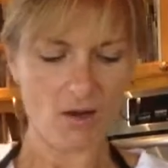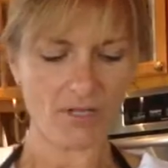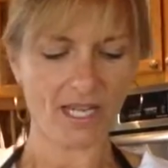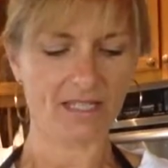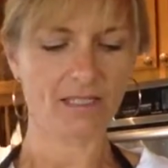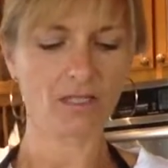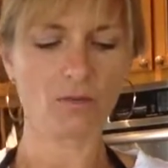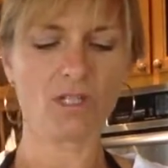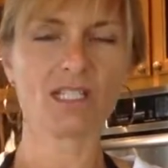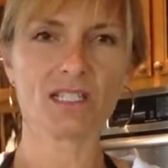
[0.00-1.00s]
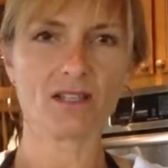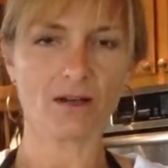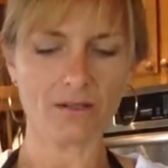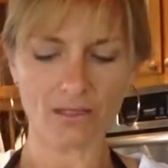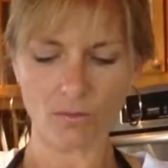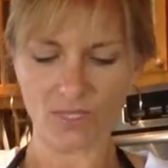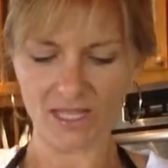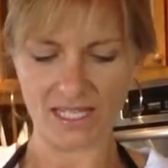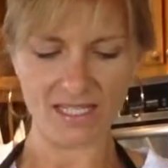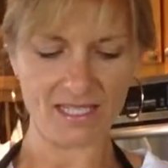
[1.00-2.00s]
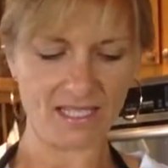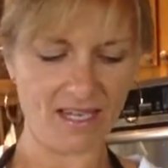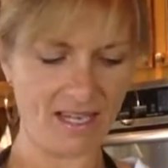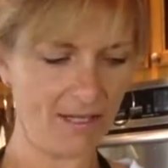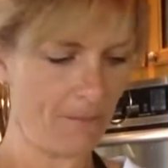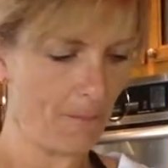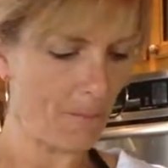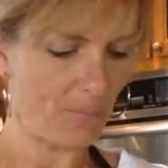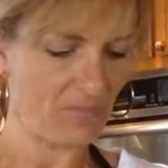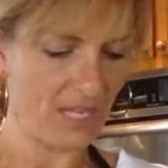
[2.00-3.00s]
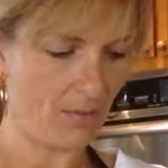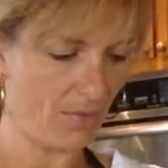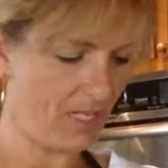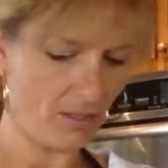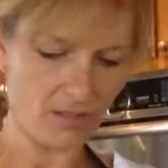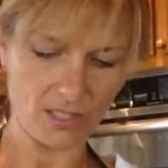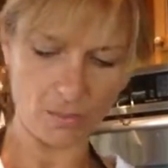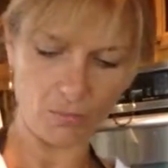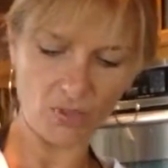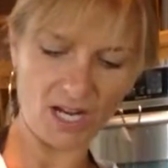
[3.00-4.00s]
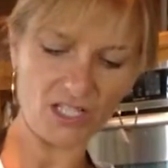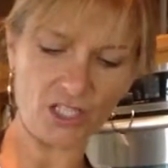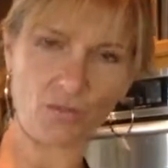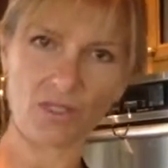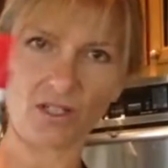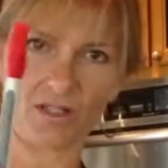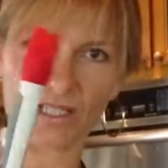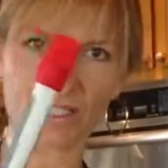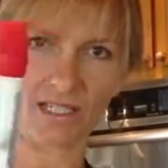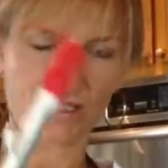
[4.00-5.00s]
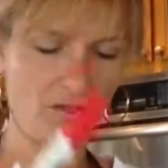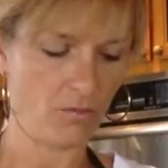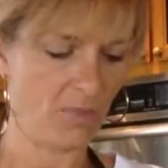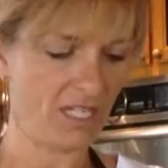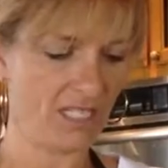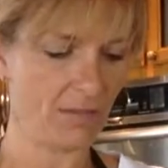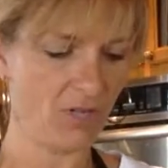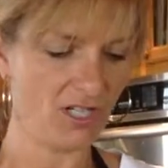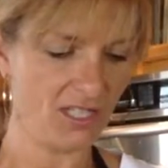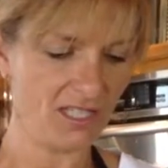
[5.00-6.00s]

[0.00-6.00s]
Okay, so we're gonna start with this guy, and we are gonna brush with our silicone basting brush.